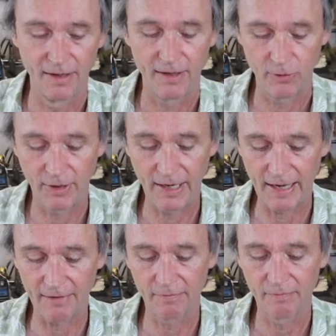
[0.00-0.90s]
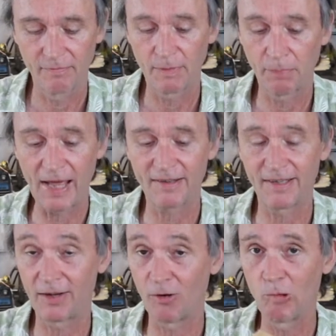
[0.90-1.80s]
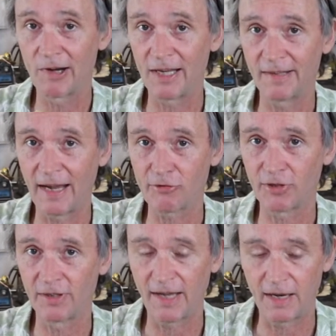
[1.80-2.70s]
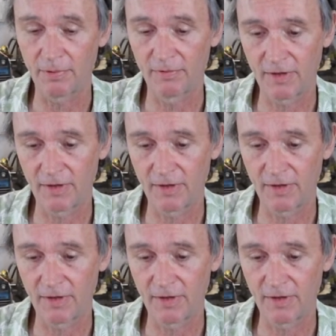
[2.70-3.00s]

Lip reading: You can get the plastic already attached to tape.